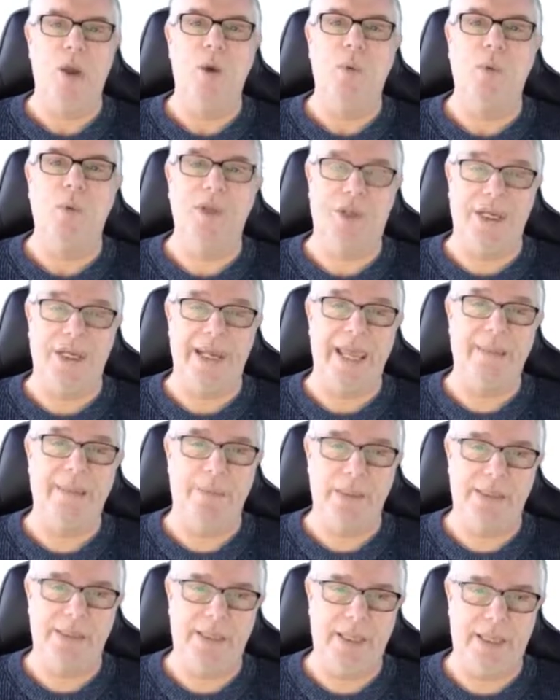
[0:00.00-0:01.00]
which
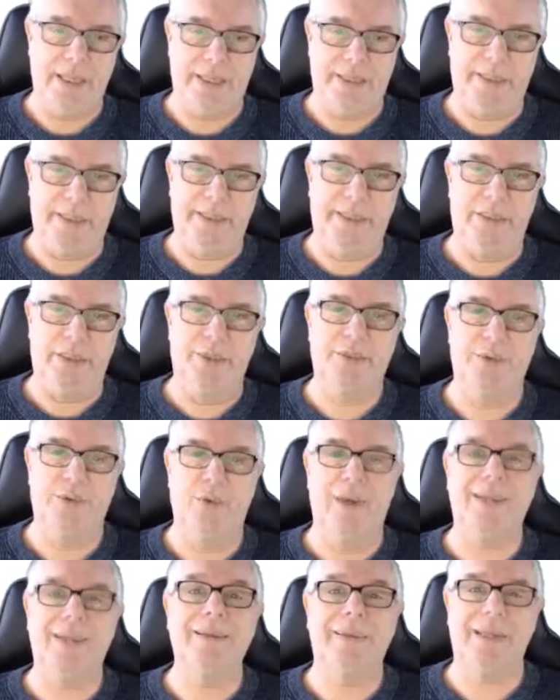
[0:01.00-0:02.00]
enables it to
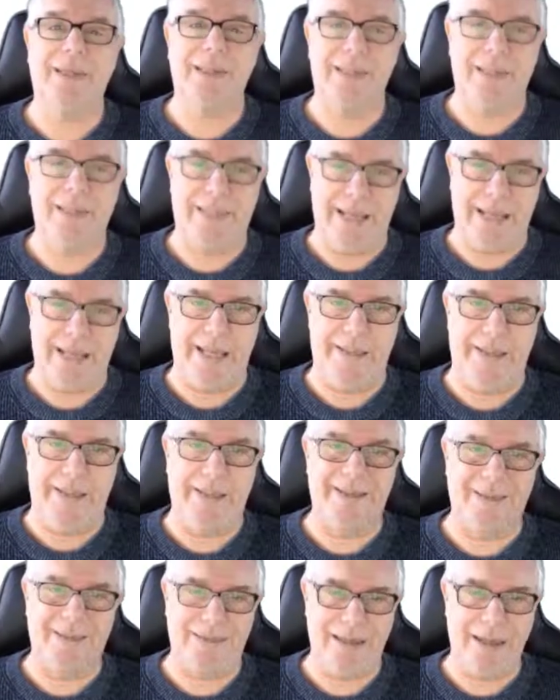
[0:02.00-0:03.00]
understand
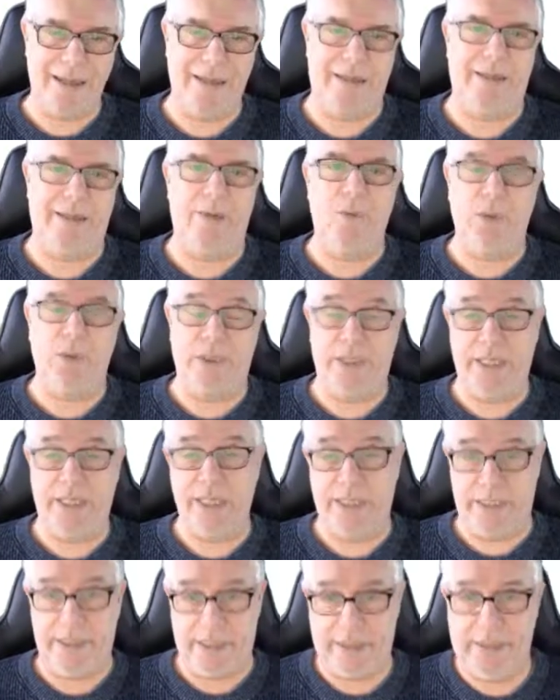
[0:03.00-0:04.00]
exactly what it
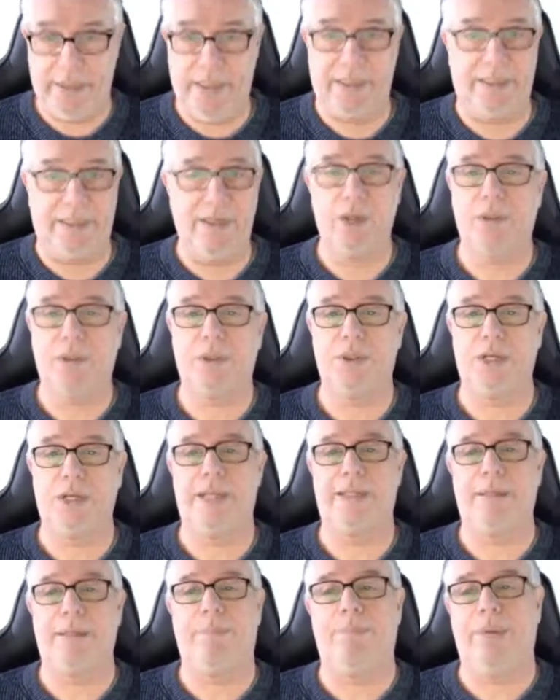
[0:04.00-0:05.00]
is. It's not
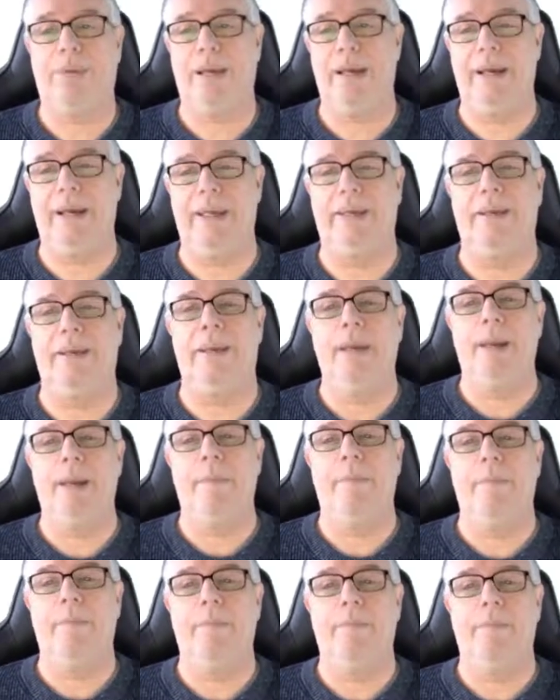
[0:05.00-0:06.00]
just applying
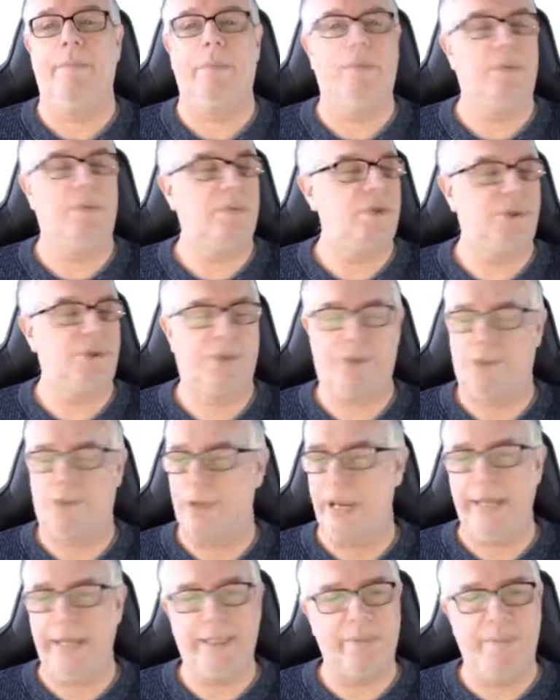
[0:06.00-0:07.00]

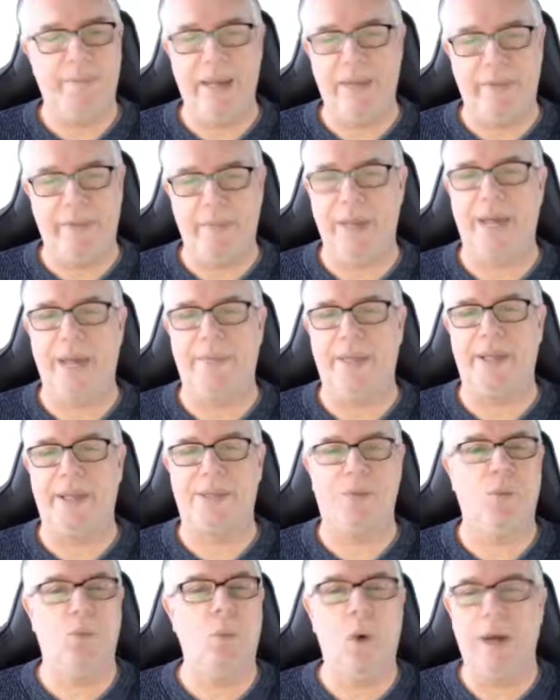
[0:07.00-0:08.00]
straight mathematics,
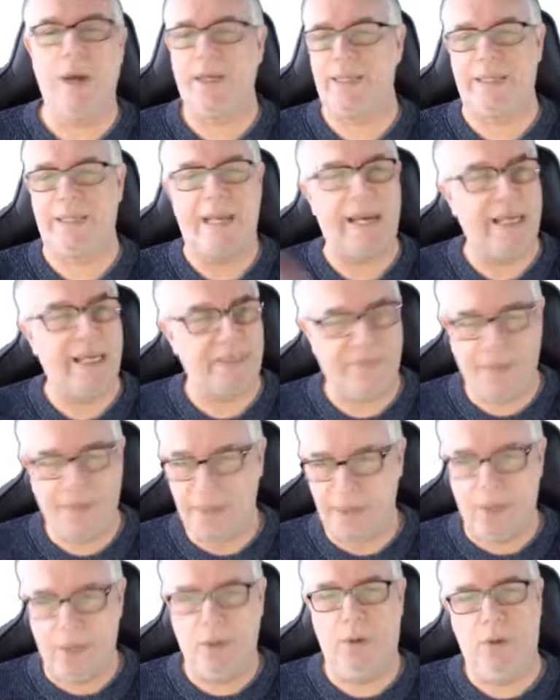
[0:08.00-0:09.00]
one size
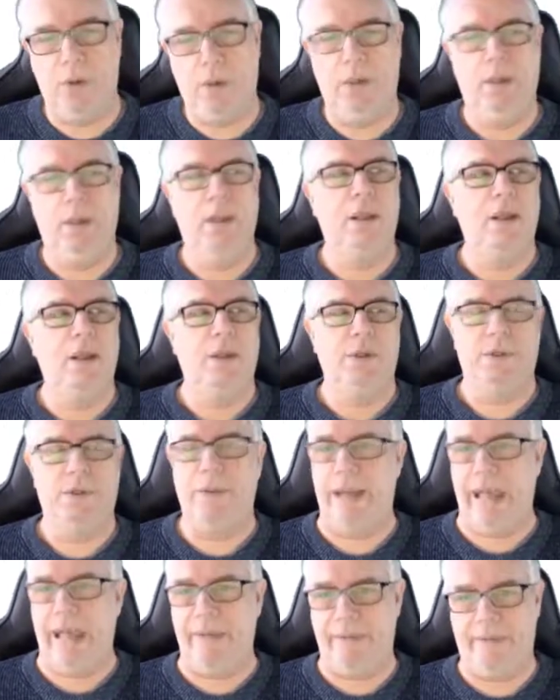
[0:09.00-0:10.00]
fits all to
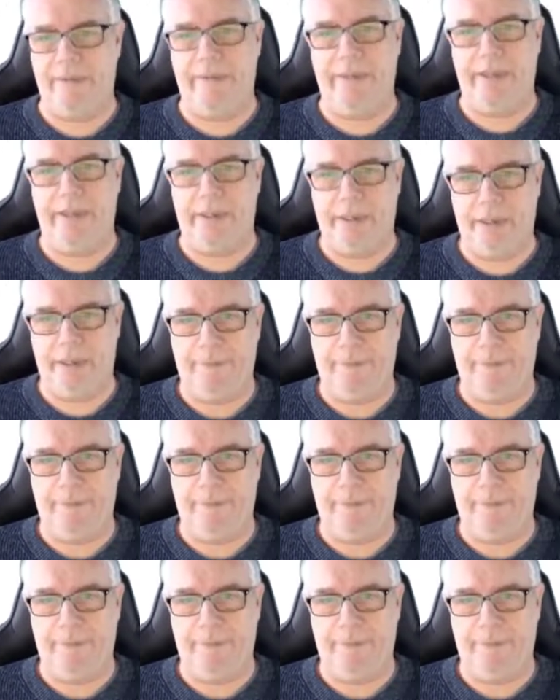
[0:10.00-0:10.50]
everything.